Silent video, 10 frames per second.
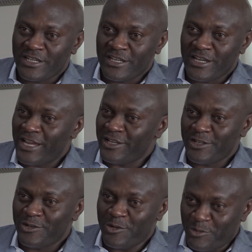I
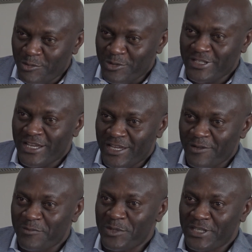didn't know what was ahead
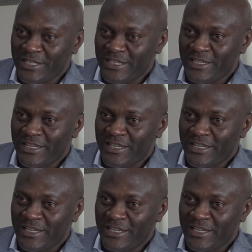of me.